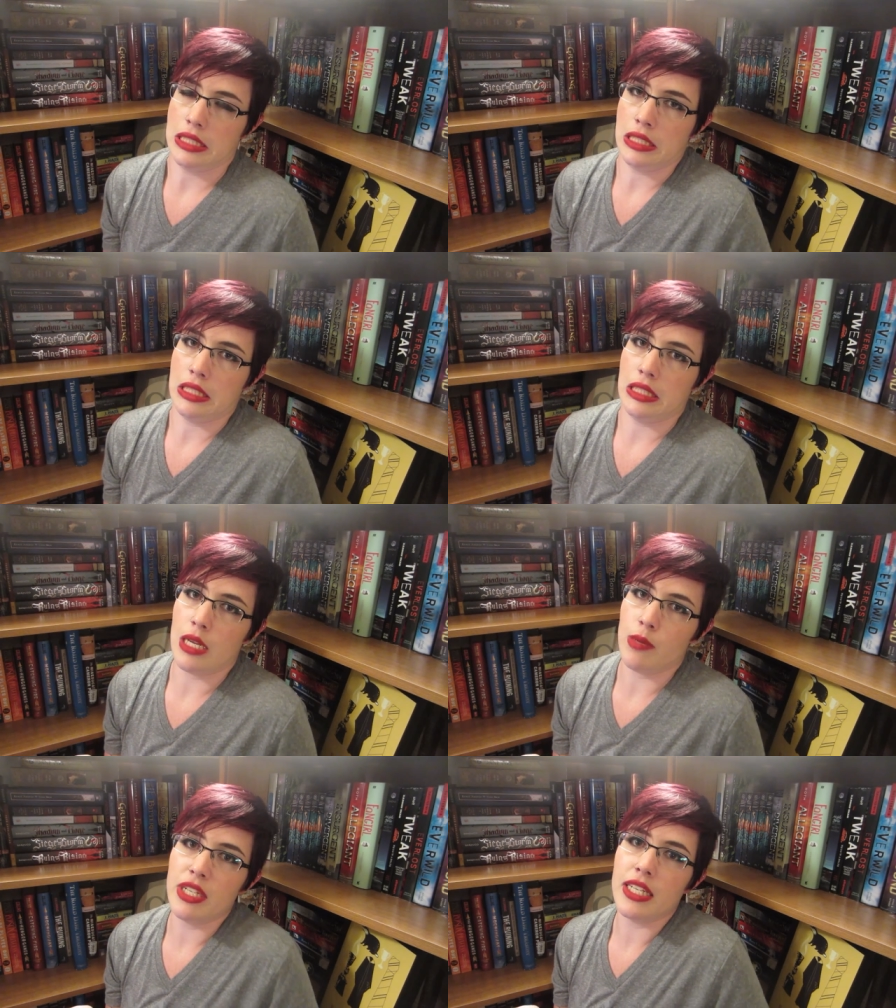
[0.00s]
Uh,
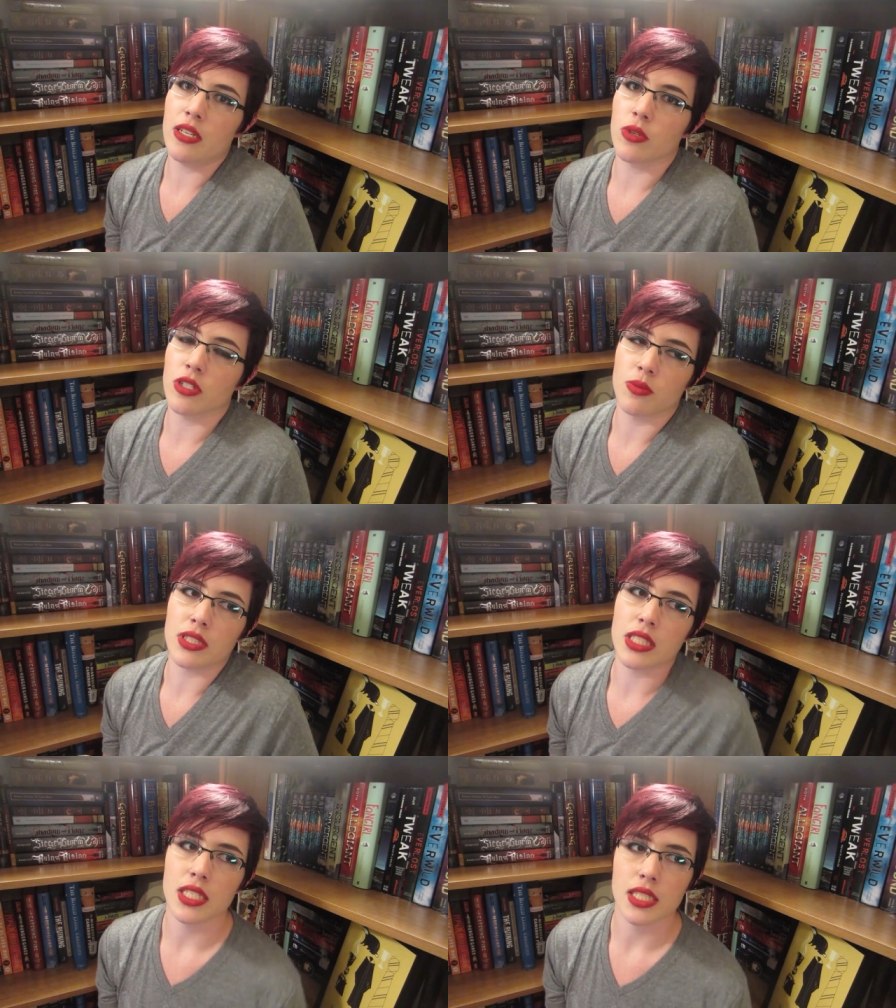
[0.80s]
I've been getting worse
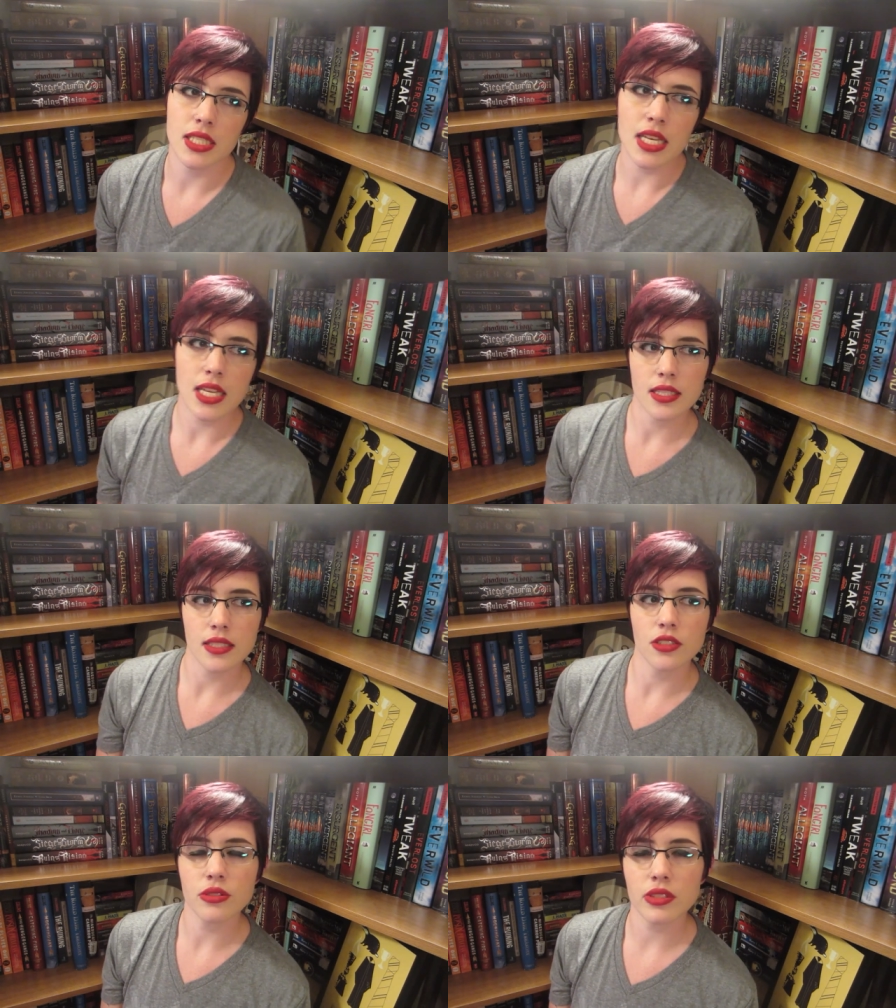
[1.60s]
with this. It
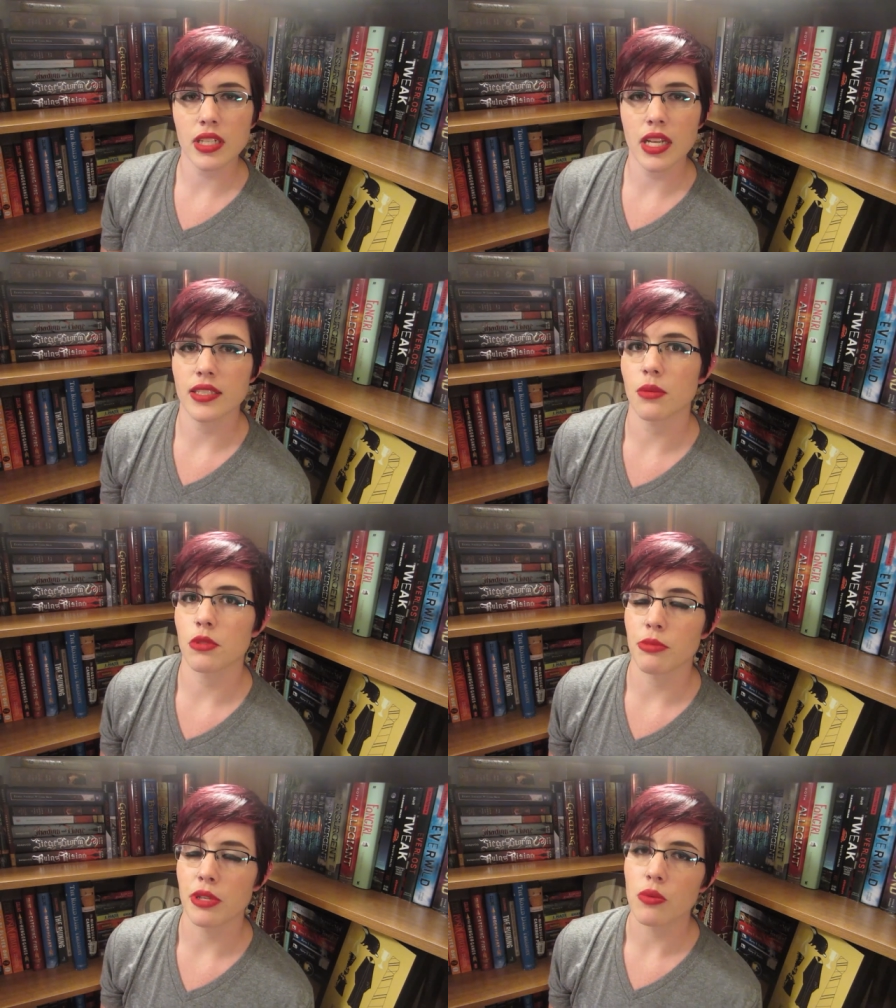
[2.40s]
usually ends up
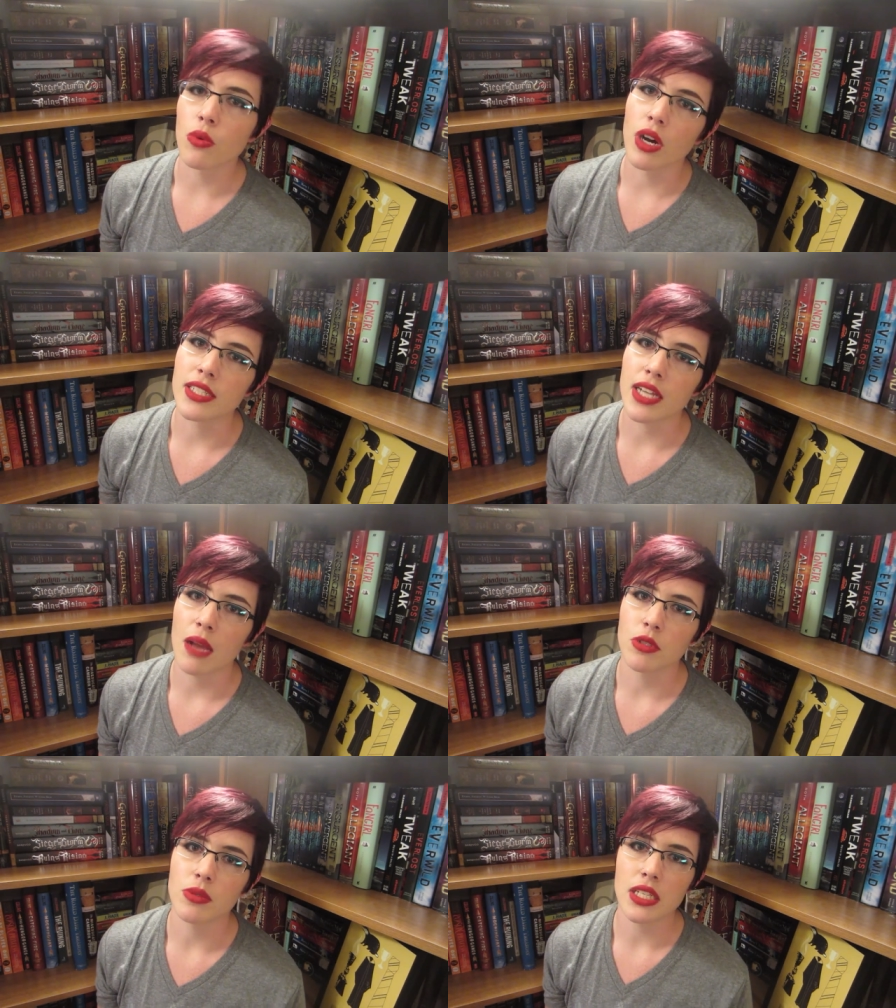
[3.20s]
to be one
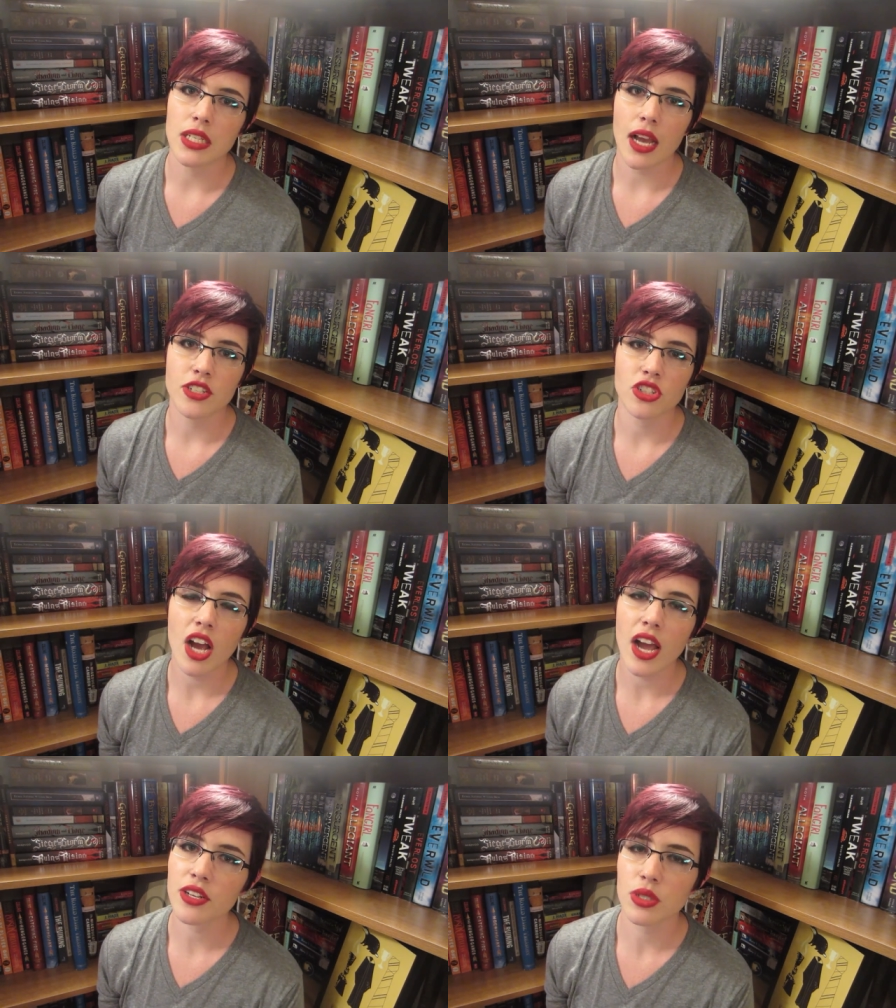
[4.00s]
time a week. I
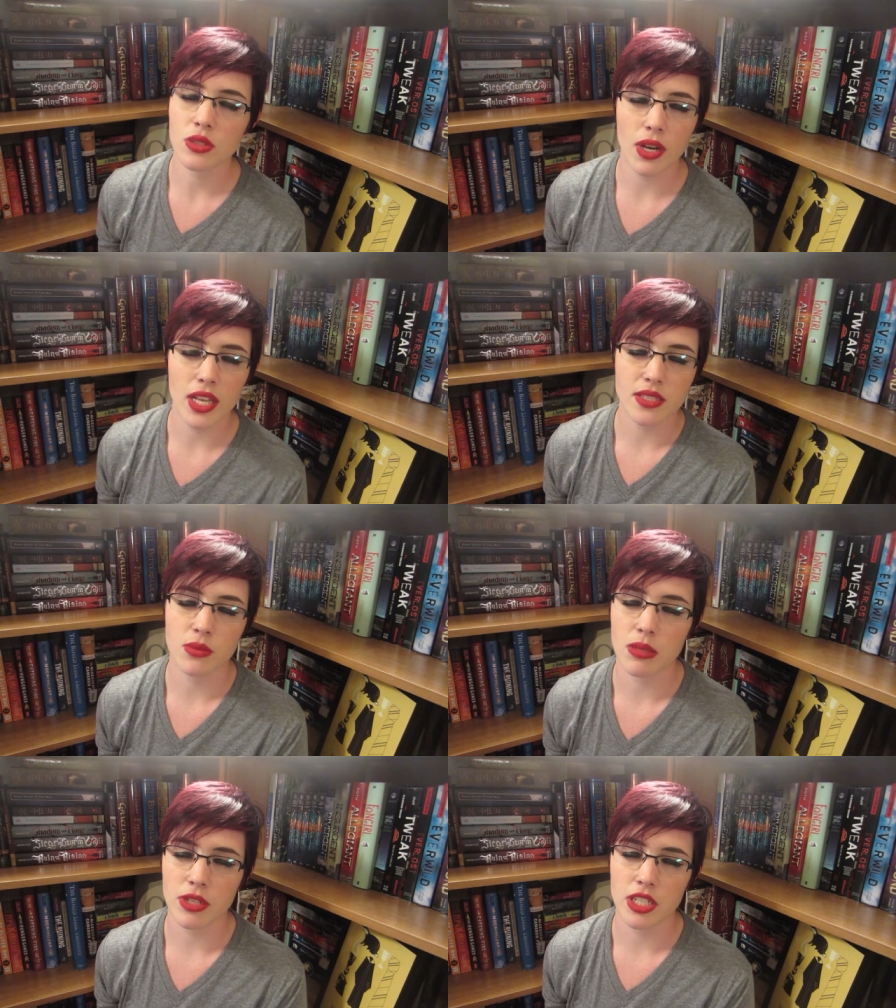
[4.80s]
try and do it twice a
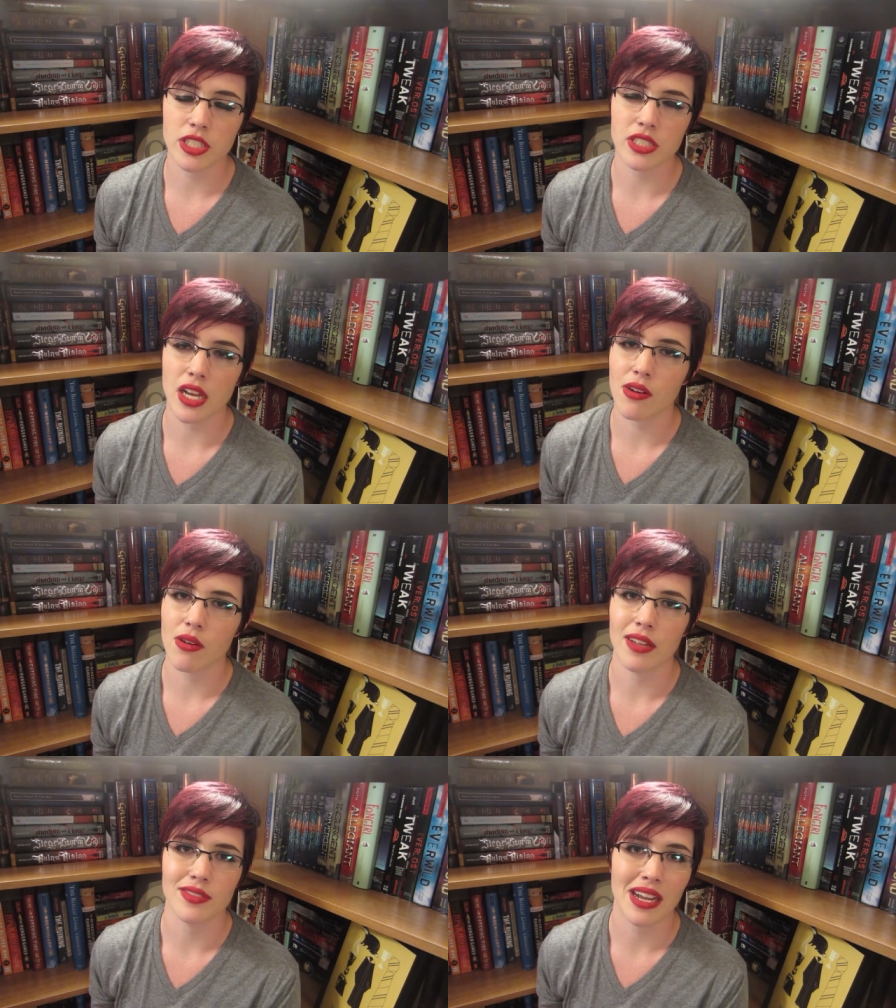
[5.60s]
week, but it's just I
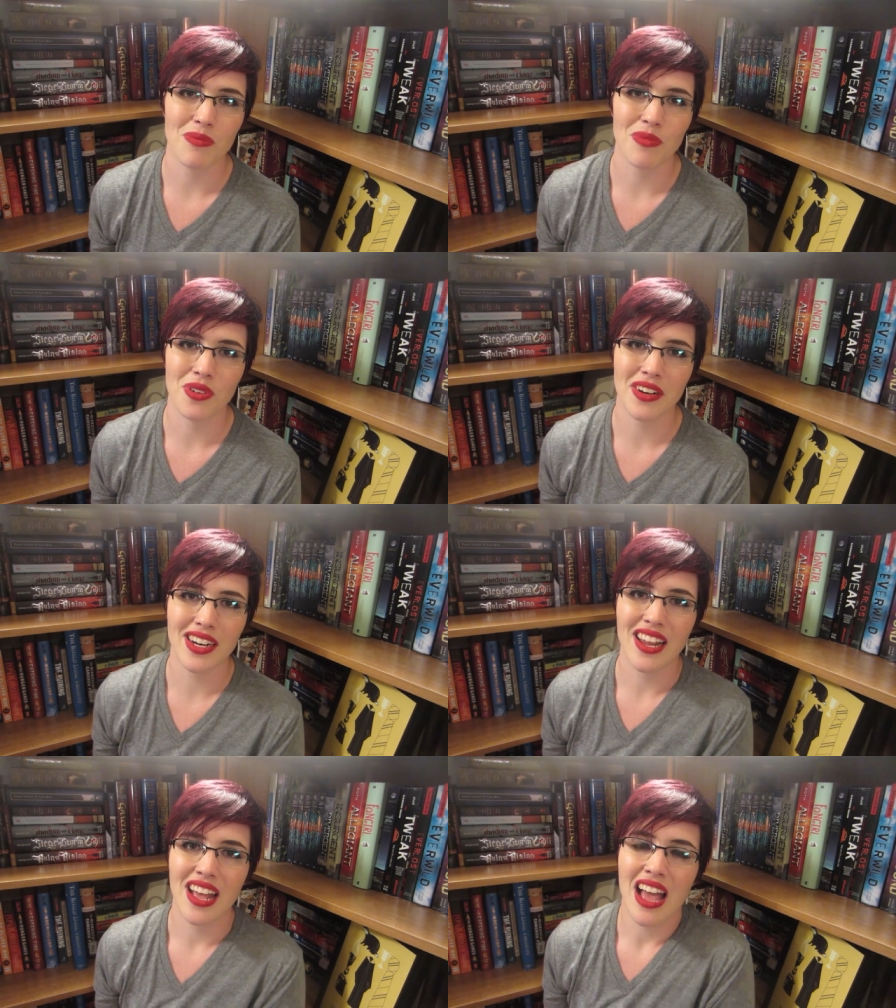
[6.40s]
don't have time for
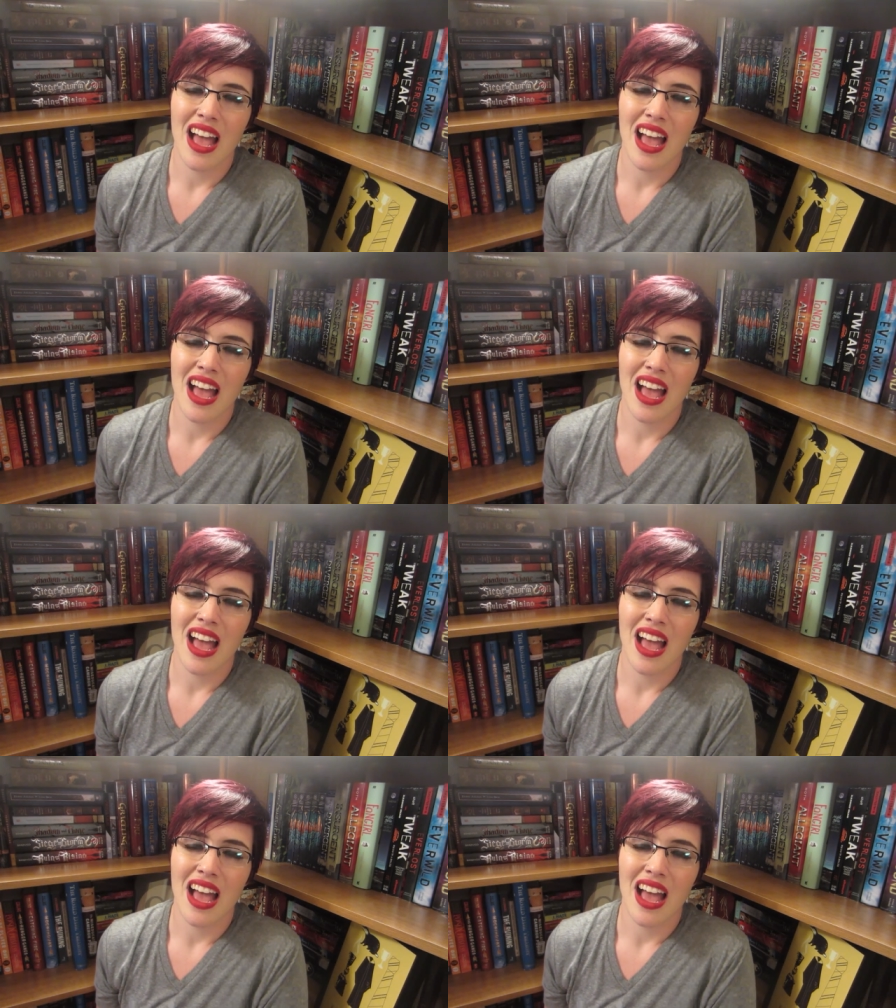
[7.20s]
it.